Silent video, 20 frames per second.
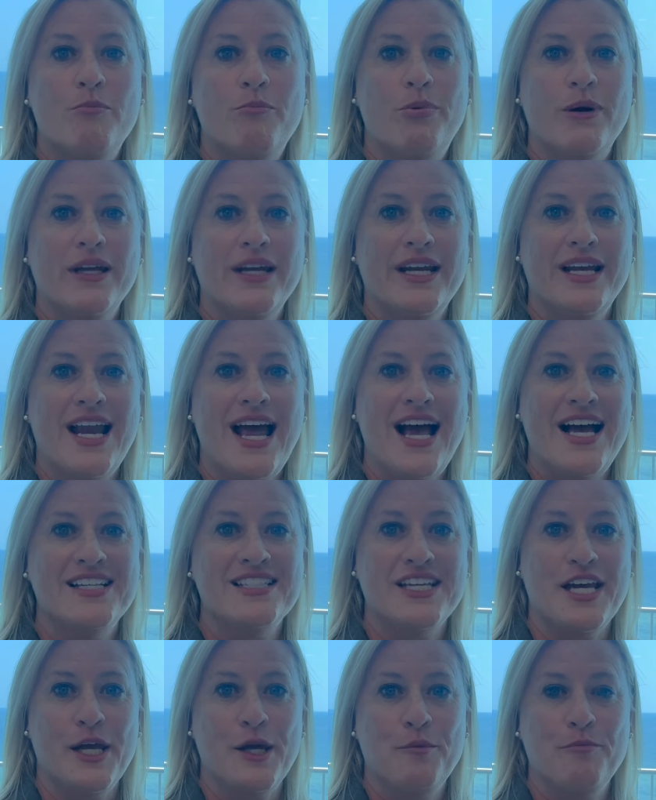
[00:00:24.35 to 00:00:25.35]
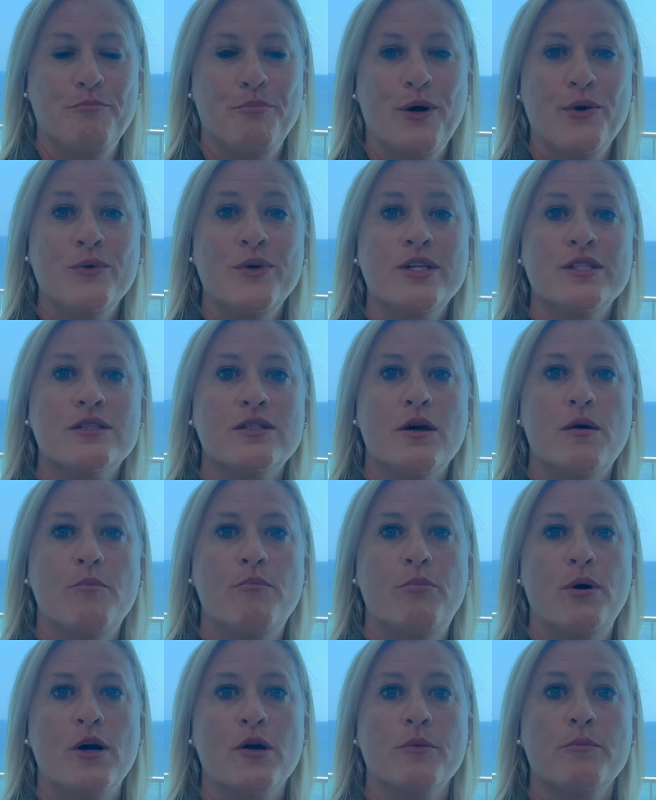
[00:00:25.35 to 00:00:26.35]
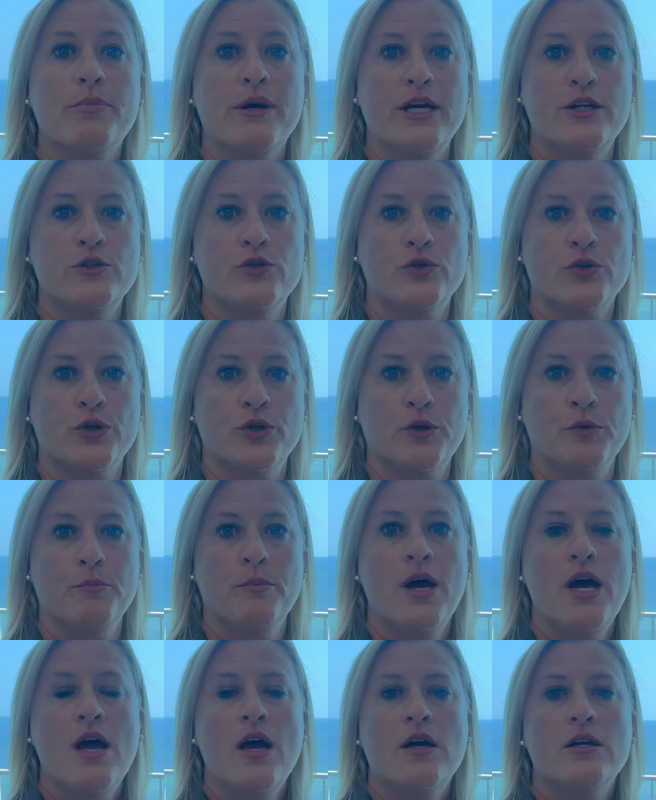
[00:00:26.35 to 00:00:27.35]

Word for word: but it has a bonus bunk bedroom.